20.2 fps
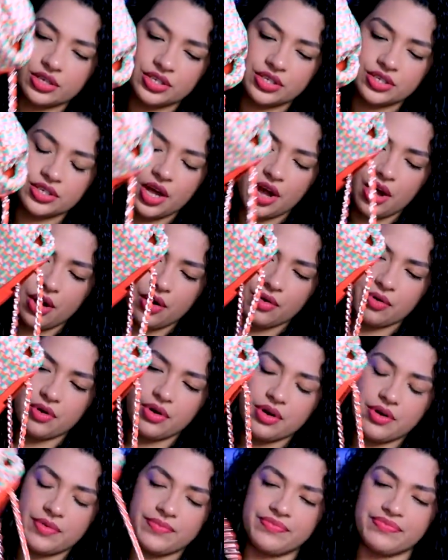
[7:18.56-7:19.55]
so
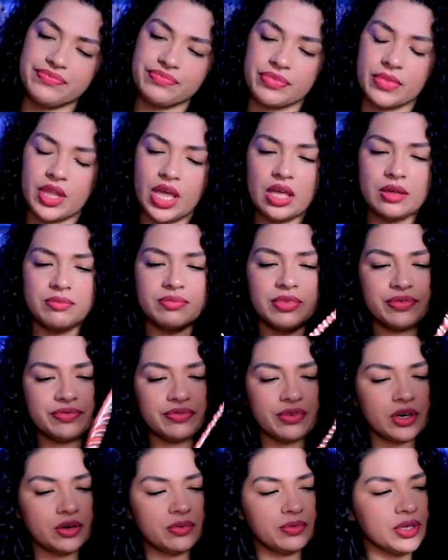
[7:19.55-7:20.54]

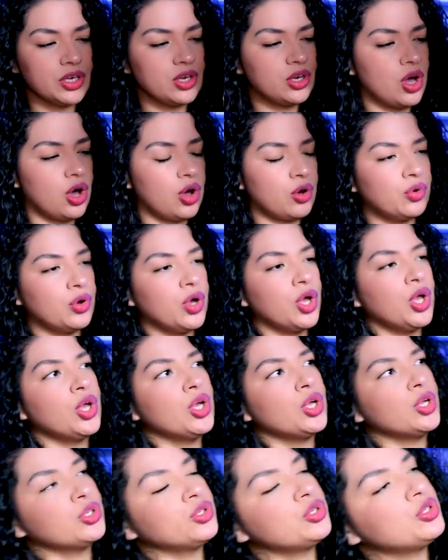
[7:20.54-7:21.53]
before we go
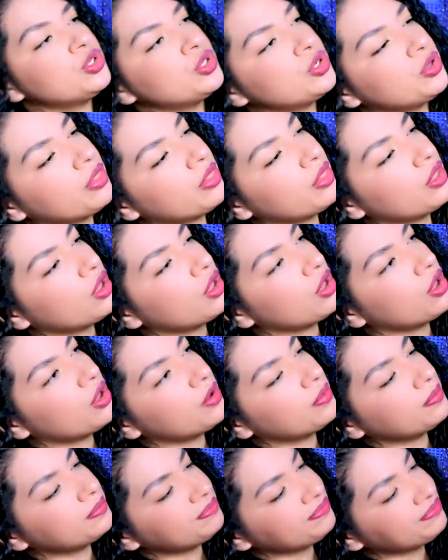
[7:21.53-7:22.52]
to
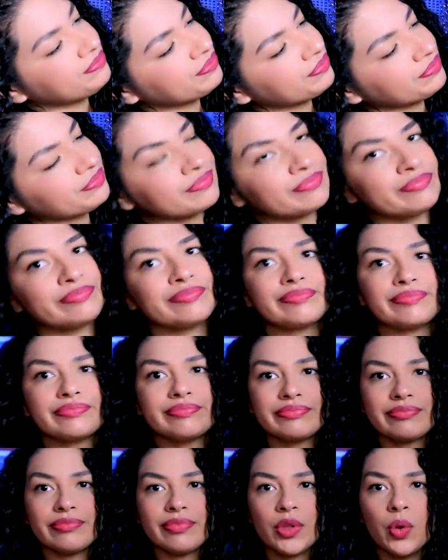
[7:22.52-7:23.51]
the um,
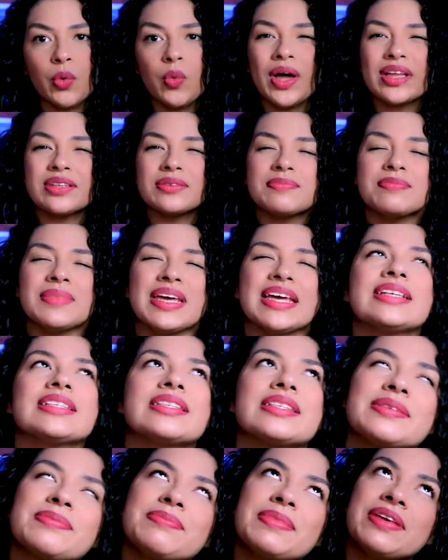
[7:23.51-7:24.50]
what
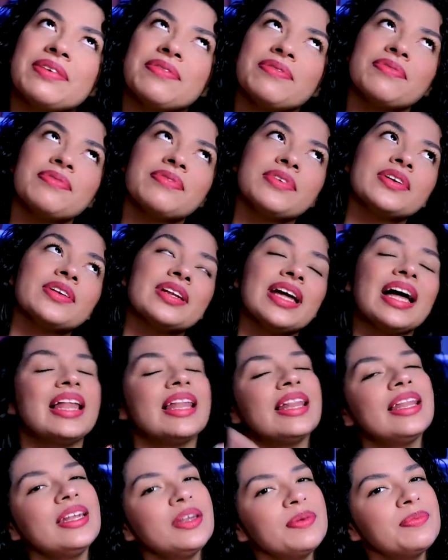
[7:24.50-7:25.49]
makes me feel a
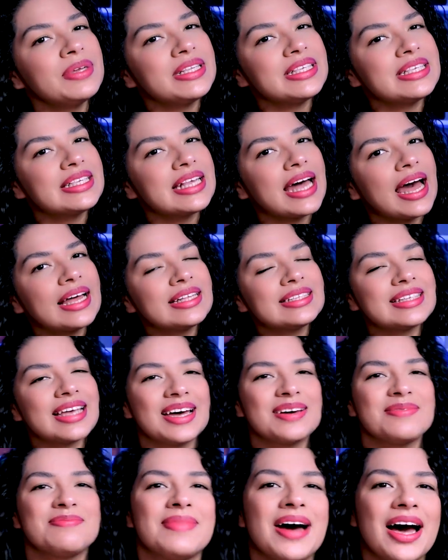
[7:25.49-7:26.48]
little bit sad
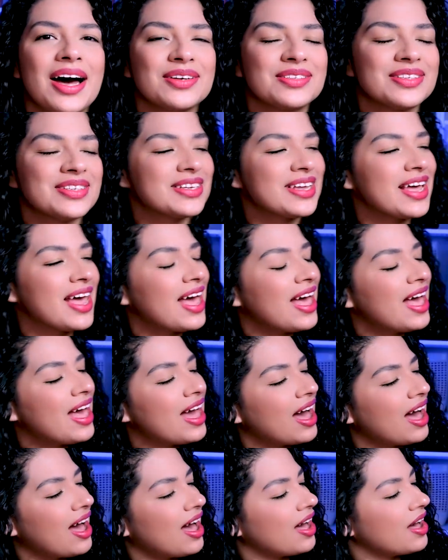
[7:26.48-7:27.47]
about
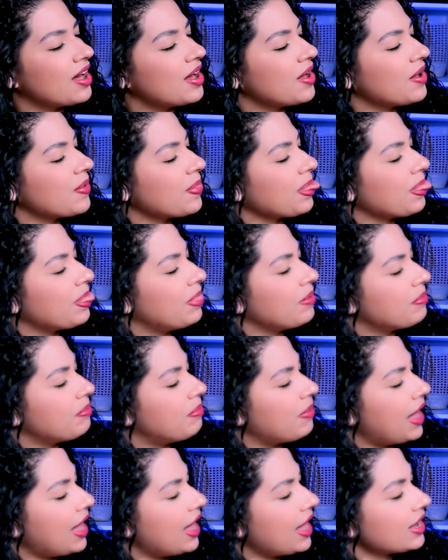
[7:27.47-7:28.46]
um, the
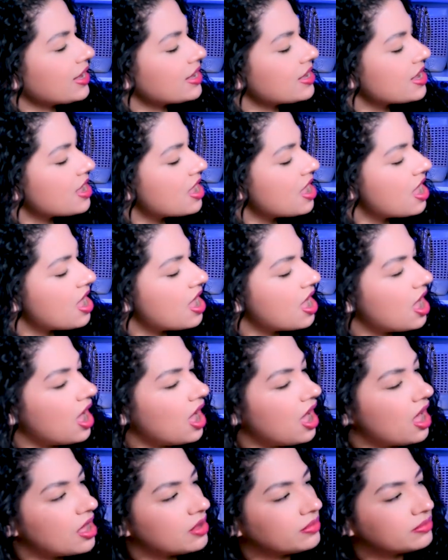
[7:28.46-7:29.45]
bag
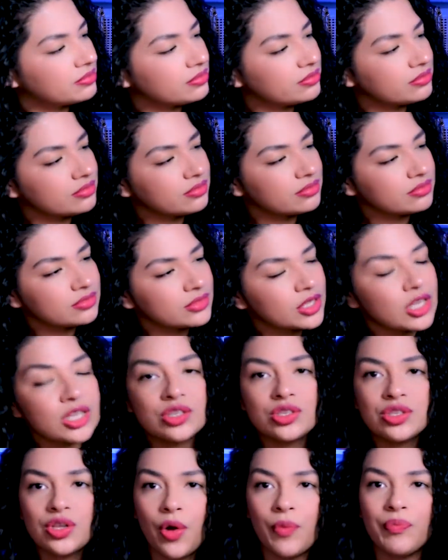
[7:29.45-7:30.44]
um,
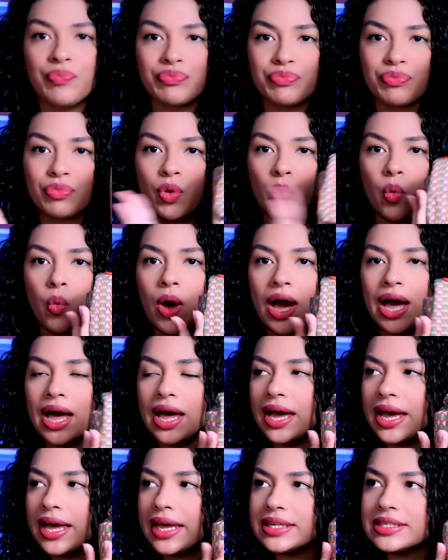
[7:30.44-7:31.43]
so
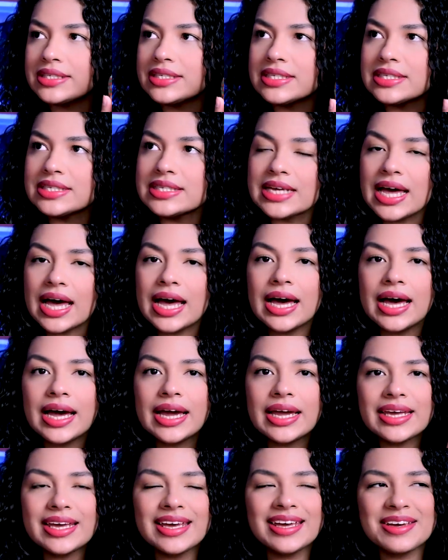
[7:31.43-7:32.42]
why did
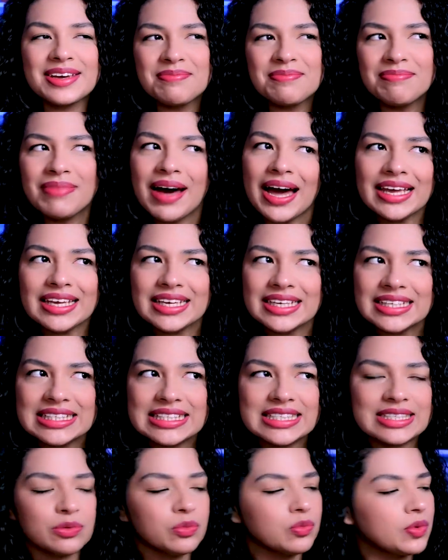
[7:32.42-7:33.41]
I buy
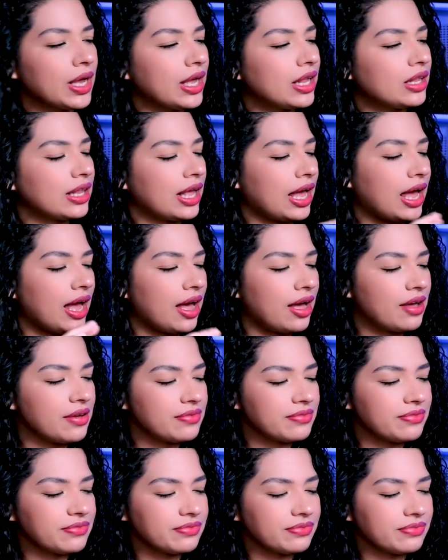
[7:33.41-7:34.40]
it well
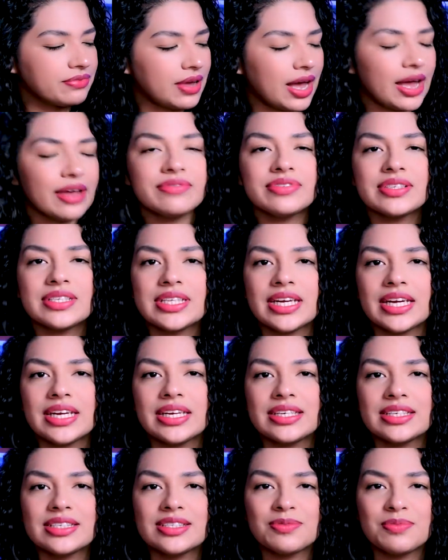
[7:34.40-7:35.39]
I've I've
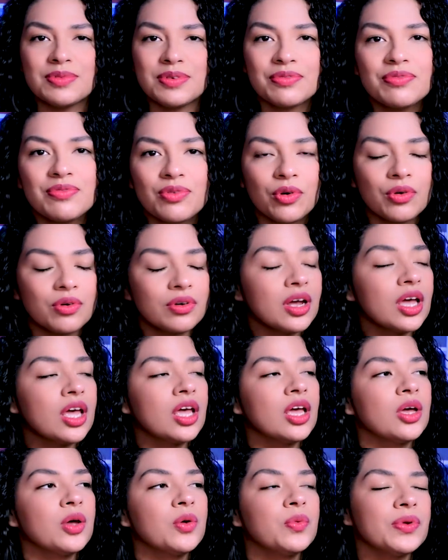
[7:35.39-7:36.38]
said it before
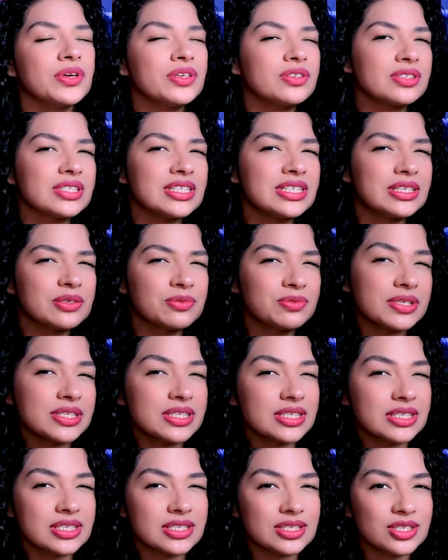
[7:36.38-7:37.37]
we don't need a
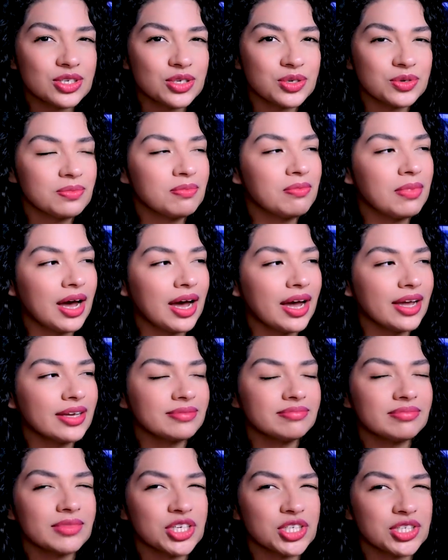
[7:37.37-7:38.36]
reason to
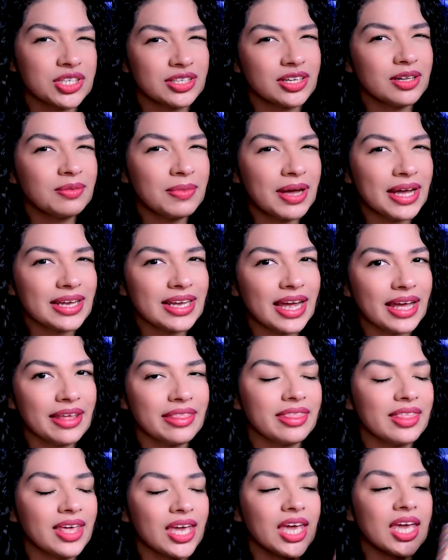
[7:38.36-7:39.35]
buy a Chanel bag, I
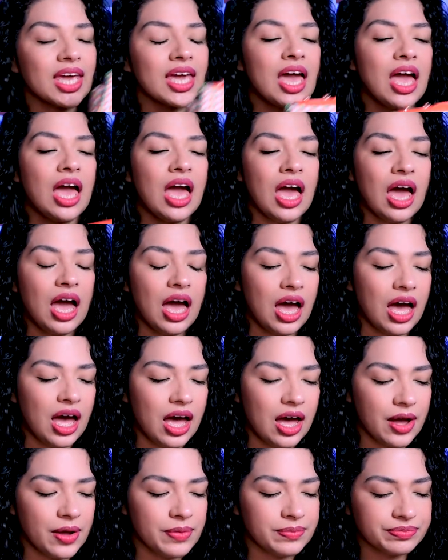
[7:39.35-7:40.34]
think.
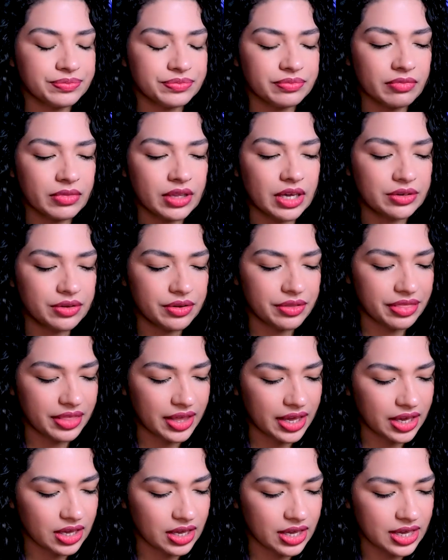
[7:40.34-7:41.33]
Um, the
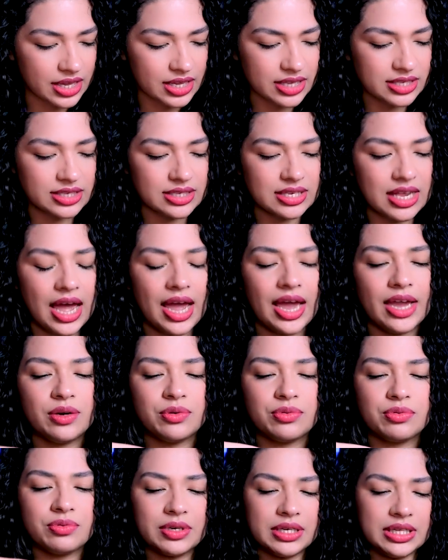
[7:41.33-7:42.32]
thing is, I
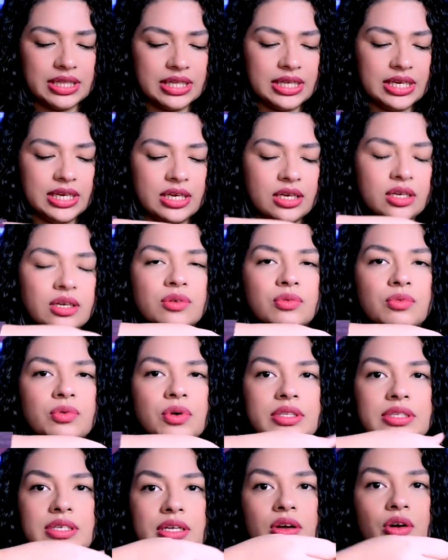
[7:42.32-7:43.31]
really
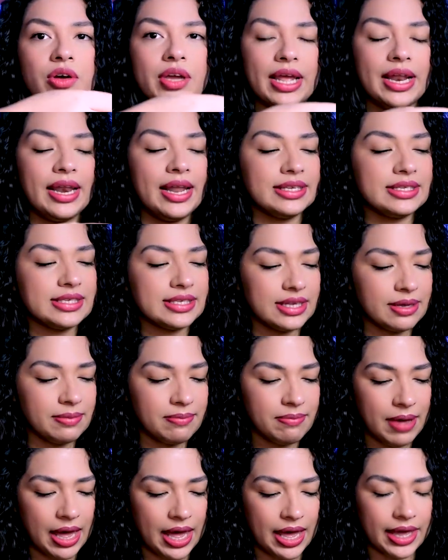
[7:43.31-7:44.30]
wanted, okay, let's say
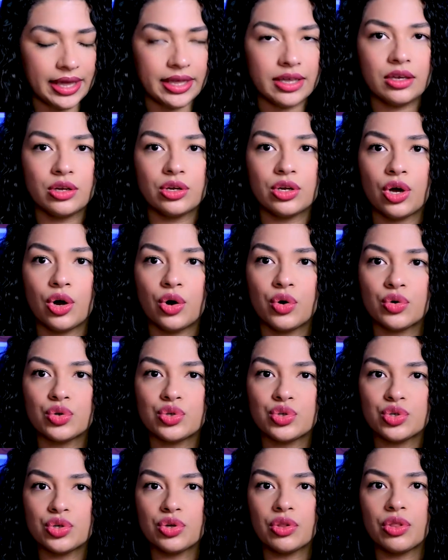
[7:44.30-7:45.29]
buy, you know,
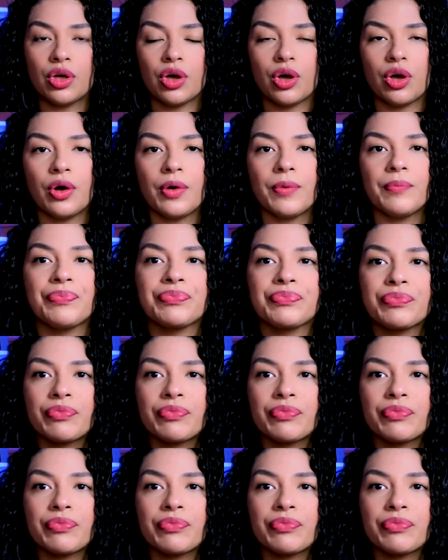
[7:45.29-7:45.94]
to the